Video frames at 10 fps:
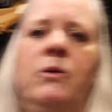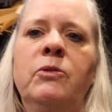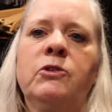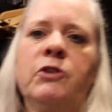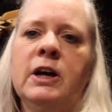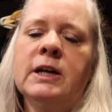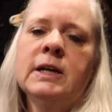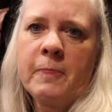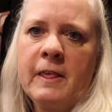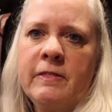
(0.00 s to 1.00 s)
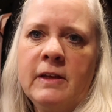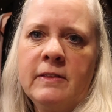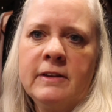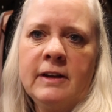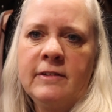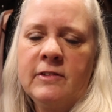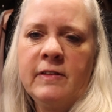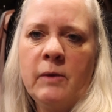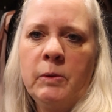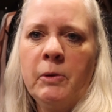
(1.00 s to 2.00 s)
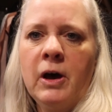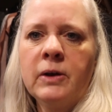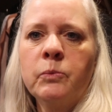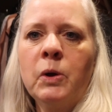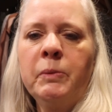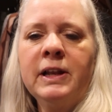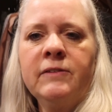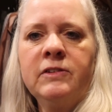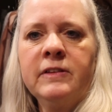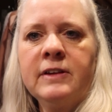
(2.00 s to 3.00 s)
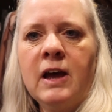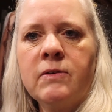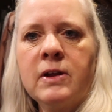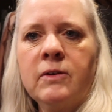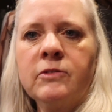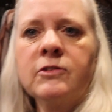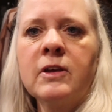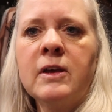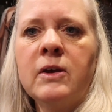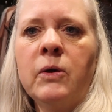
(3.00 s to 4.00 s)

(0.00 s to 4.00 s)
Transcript: out the truck. The Dyson that we bought when we lived in the townhouse,